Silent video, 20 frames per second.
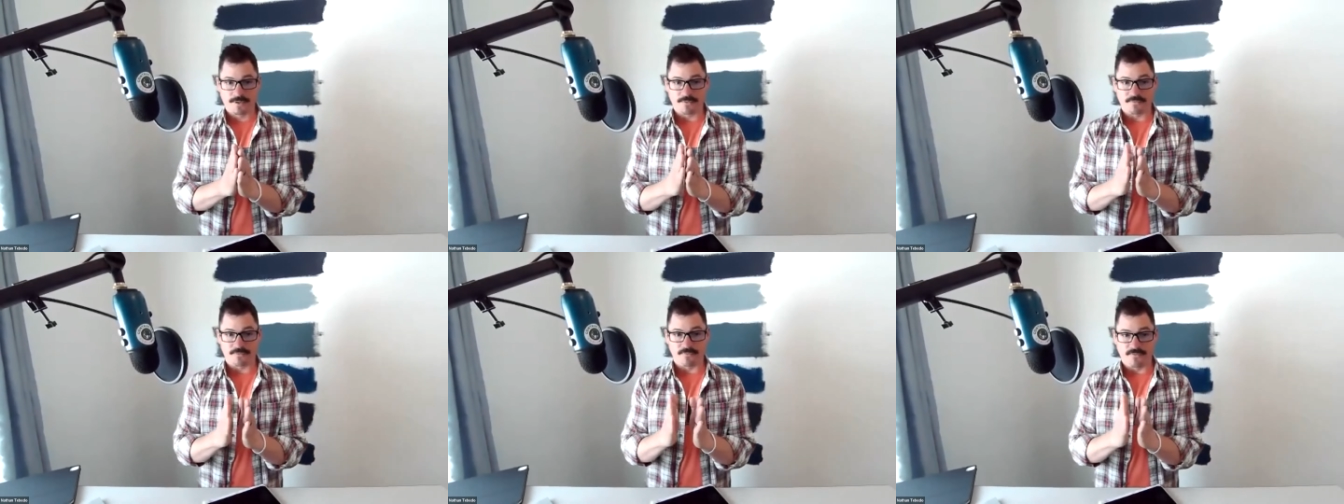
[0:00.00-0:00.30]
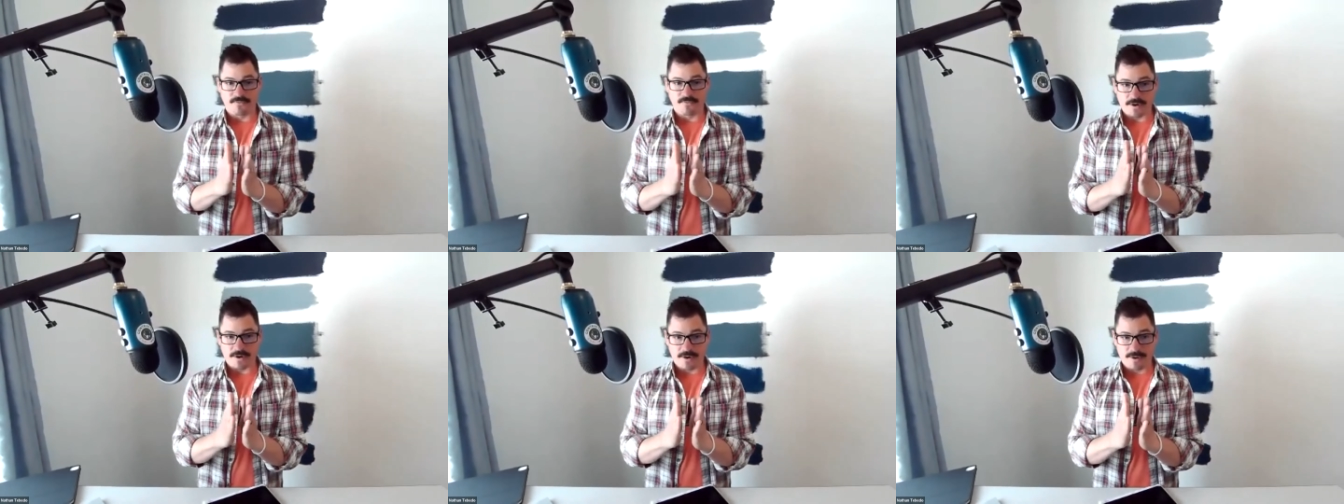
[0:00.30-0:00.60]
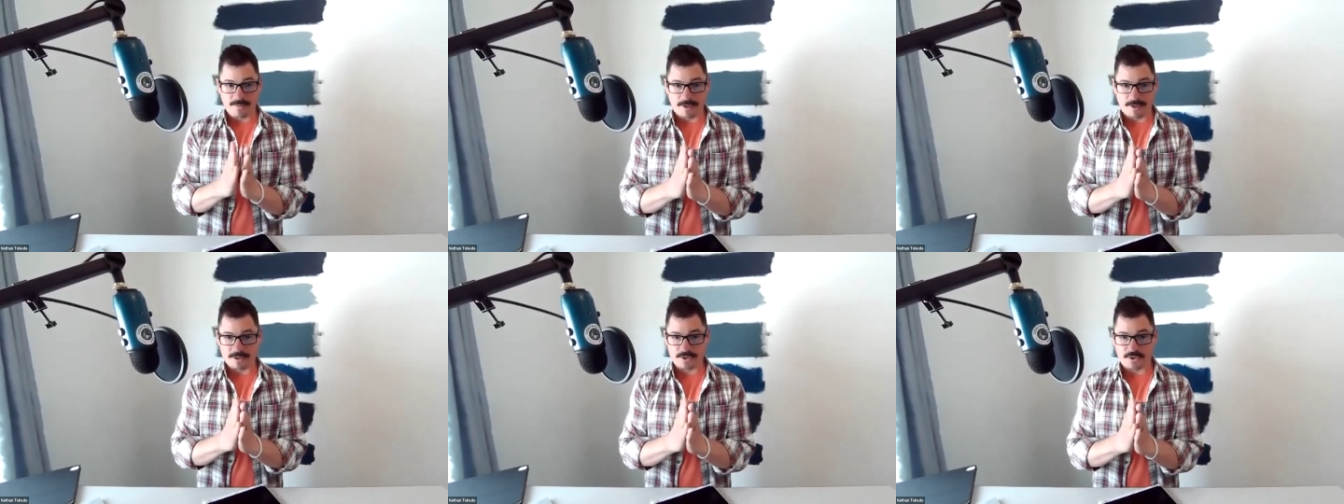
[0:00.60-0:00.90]
very
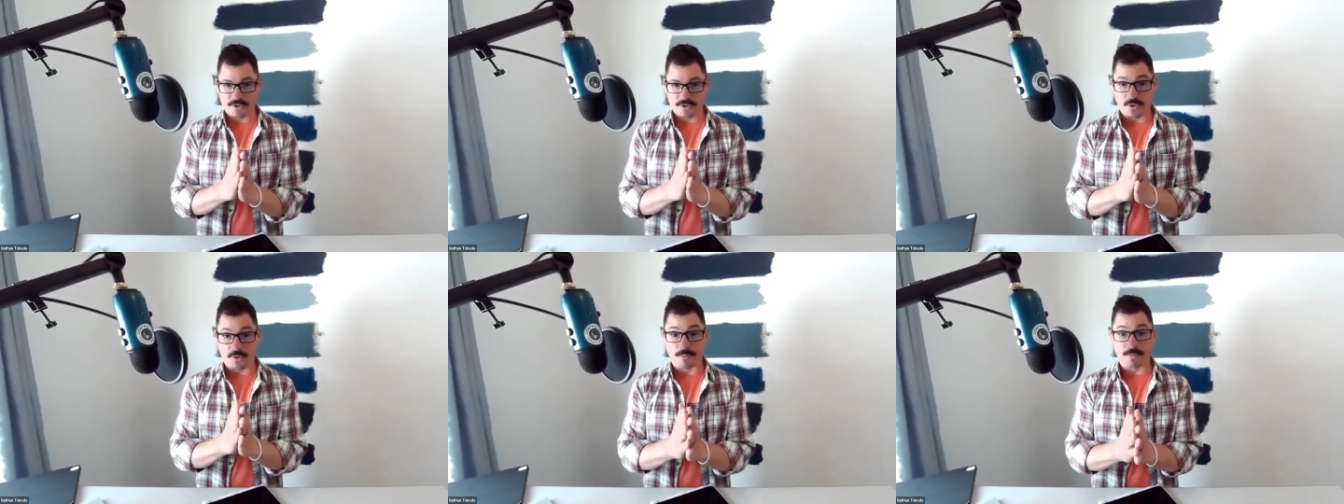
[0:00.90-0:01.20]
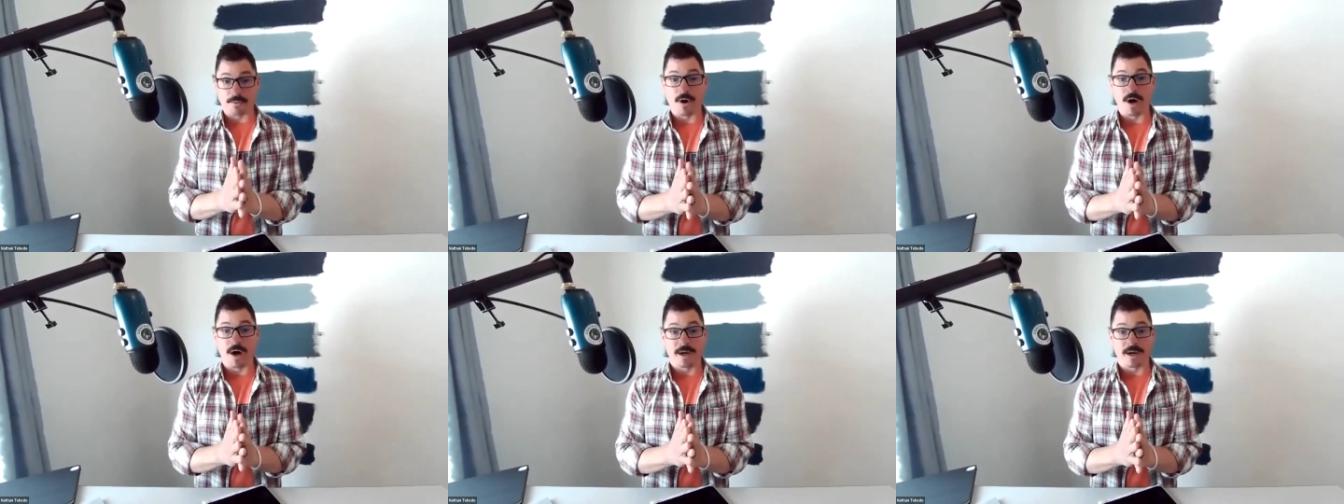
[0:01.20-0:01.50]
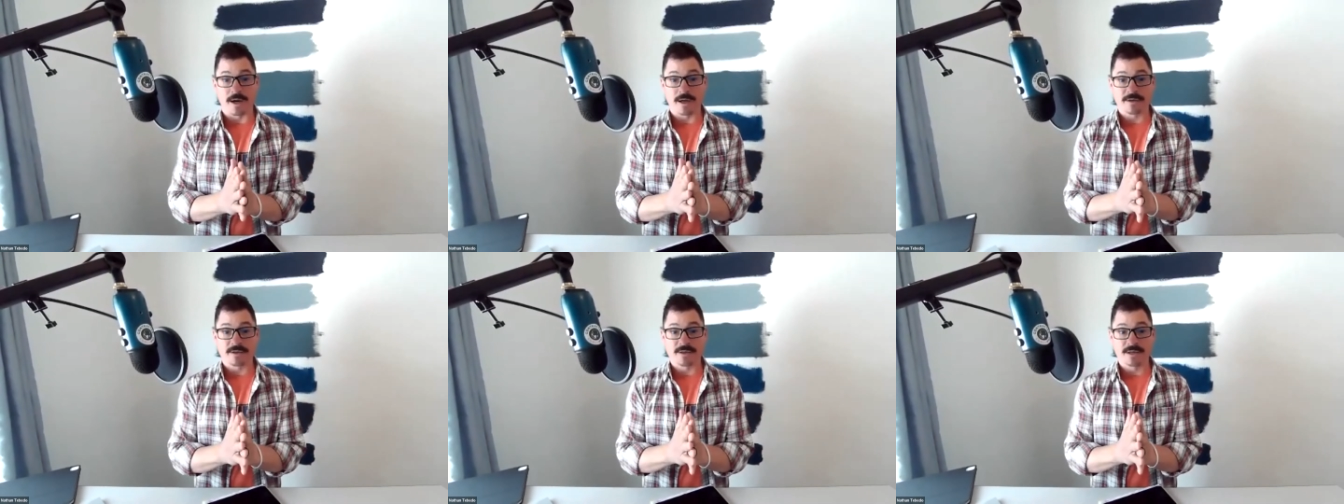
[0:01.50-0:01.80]
much to your
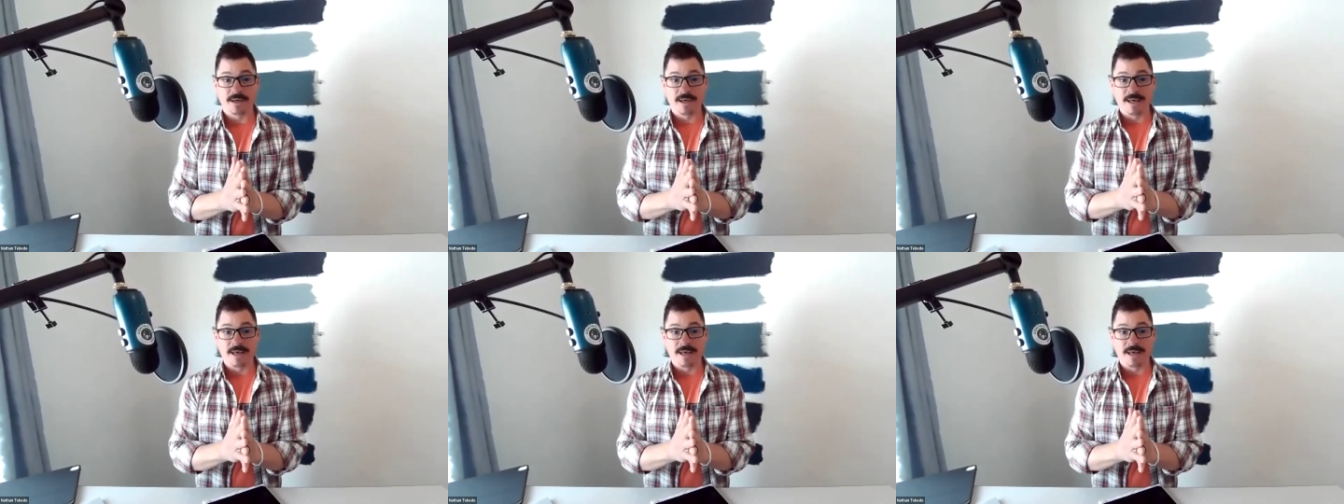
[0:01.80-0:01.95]
product.